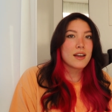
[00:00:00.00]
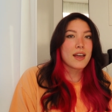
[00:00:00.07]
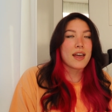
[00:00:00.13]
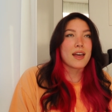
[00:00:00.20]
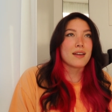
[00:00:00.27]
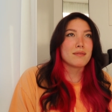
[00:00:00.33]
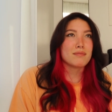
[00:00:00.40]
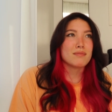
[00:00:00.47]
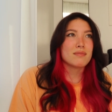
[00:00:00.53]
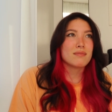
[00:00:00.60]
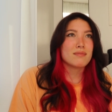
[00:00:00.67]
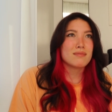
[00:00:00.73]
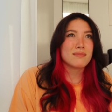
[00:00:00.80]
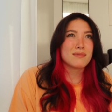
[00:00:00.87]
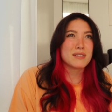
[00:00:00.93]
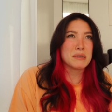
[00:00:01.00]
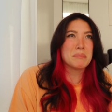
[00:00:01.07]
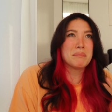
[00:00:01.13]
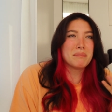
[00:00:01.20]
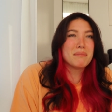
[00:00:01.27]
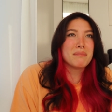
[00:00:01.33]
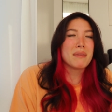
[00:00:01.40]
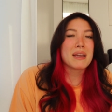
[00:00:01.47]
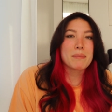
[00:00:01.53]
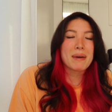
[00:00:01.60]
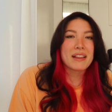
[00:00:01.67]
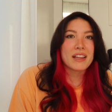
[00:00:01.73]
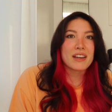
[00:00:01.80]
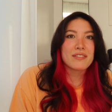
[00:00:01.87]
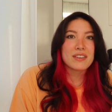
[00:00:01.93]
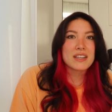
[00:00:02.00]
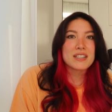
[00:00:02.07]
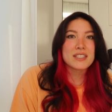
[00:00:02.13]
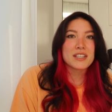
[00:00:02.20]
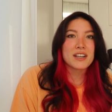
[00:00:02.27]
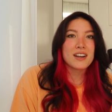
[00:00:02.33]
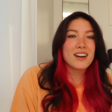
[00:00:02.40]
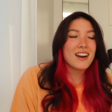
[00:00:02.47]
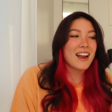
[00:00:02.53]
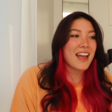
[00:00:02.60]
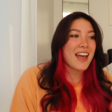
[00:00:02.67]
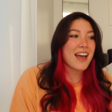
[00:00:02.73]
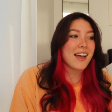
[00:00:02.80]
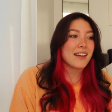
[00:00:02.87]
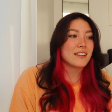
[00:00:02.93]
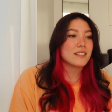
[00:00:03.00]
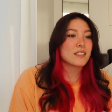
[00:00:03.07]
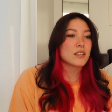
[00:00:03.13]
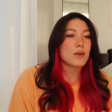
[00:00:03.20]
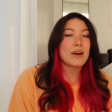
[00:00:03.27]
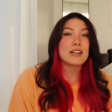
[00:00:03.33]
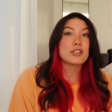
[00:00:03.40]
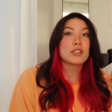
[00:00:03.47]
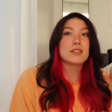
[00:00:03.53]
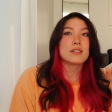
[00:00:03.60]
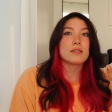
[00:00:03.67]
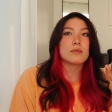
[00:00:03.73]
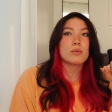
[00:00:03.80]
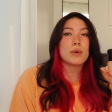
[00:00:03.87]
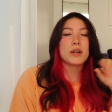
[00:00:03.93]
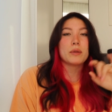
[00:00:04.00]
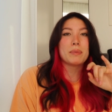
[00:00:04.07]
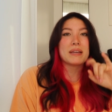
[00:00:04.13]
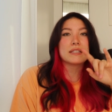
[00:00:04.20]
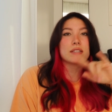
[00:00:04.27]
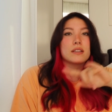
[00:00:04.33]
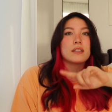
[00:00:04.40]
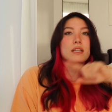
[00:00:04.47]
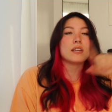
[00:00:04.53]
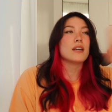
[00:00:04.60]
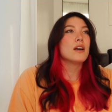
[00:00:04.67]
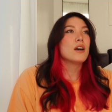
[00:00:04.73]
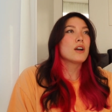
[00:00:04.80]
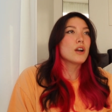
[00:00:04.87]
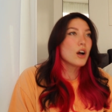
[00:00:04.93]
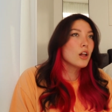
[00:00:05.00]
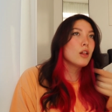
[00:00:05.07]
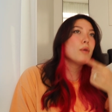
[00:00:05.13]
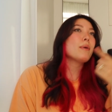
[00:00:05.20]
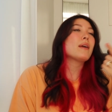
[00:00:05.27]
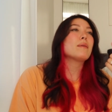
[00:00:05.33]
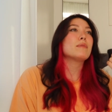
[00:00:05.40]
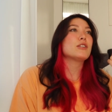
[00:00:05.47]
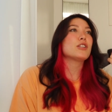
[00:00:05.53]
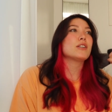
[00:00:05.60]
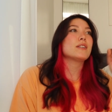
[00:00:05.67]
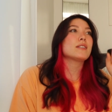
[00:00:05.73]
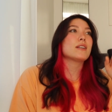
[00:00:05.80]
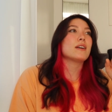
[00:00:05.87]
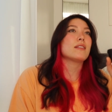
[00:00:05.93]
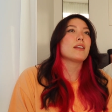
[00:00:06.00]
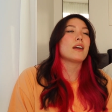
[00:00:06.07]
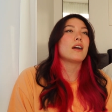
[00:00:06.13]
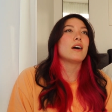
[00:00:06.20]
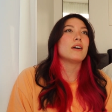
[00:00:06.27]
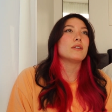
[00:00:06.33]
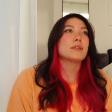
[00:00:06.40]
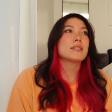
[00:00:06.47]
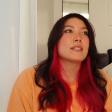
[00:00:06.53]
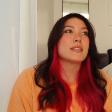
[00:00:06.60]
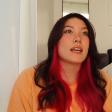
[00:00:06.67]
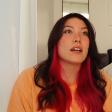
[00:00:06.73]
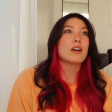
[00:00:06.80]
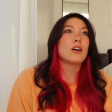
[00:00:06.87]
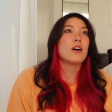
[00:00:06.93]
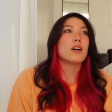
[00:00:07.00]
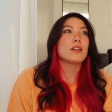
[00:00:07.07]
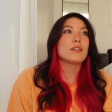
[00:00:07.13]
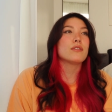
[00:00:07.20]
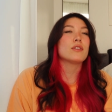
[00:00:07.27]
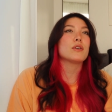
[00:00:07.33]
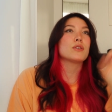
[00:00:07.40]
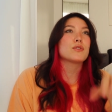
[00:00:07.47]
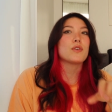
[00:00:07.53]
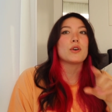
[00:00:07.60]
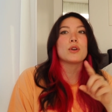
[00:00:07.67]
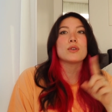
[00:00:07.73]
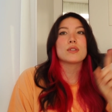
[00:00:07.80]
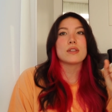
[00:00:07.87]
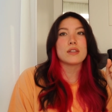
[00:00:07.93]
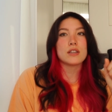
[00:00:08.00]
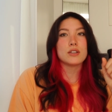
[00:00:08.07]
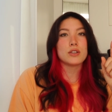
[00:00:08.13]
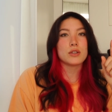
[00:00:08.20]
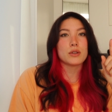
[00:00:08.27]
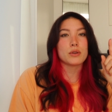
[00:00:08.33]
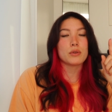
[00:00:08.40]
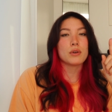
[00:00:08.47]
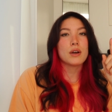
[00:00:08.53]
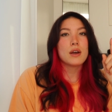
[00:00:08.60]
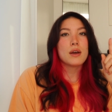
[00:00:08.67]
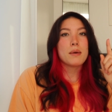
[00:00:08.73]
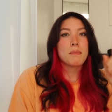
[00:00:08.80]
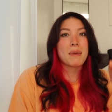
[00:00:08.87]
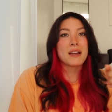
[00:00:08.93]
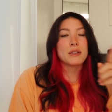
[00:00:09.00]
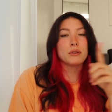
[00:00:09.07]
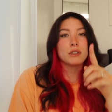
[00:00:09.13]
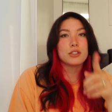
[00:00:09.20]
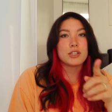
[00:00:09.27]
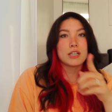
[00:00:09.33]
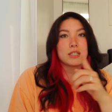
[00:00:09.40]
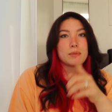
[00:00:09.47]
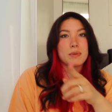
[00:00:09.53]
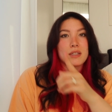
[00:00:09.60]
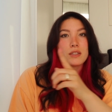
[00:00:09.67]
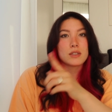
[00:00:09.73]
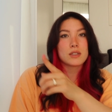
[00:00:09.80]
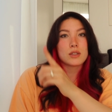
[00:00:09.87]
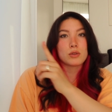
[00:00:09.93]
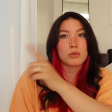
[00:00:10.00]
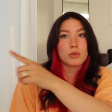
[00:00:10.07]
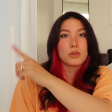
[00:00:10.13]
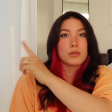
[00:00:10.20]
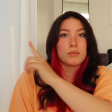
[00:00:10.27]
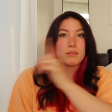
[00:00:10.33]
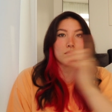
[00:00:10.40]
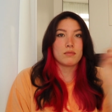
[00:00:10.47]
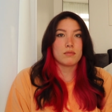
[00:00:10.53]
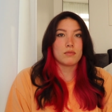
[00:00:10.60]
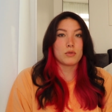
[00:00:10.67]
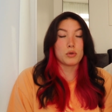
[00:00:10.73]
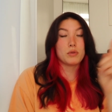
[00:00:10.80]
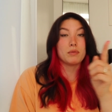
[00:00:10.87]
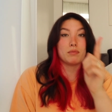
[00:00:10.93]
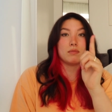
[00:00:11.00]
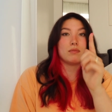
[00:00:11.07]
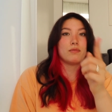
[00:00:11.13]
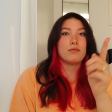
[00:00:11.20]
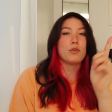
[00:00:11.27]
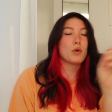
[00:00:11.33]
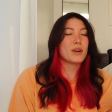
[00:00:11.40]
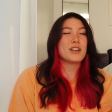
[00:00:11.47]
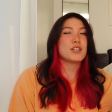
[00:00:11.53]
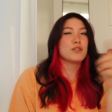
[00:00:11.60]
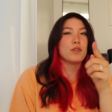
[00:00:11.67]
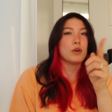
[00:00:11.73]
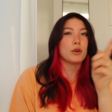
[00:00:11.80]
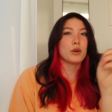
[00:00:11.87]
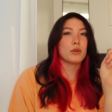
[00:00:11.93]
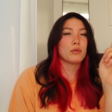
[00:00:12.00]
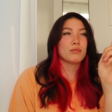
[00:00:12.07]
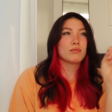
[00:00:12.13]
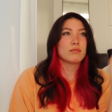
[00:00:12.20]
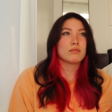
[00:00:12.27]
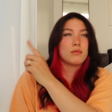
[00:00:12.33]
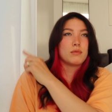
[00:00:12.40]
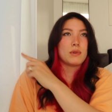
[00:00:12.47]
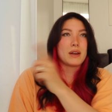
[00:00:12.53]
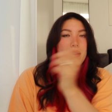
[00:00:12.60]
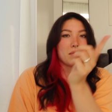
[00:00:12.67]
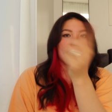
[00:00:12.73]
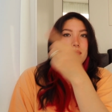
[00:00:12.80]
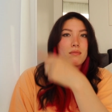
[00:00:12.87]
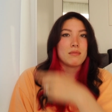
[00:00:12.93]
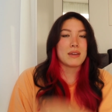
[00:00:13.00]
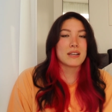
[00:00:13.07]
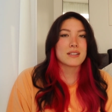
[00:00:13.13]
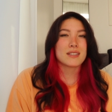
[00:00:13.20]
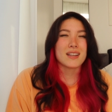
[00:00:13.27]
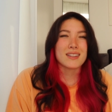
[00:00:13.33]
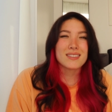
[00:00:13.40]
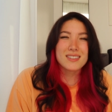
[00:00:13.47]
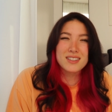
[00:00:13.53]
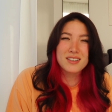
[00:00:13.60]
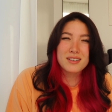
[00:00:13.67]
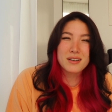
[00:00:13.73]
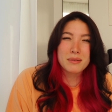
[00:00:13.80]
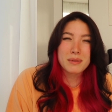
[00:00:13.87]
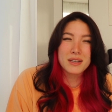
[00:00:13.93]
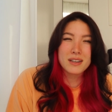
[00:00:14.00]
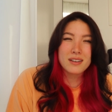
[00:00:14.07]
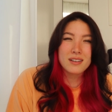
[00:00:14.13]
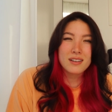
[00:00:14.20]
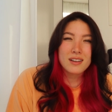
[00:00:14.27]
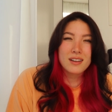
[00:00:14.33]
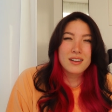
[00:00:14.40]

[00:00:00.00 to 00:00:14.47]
and to make my life easier. And so I just will basically call my images and then I'll sync all of those photos and then do manual adjustments for each photo when it makes sense. Do you know what I mean?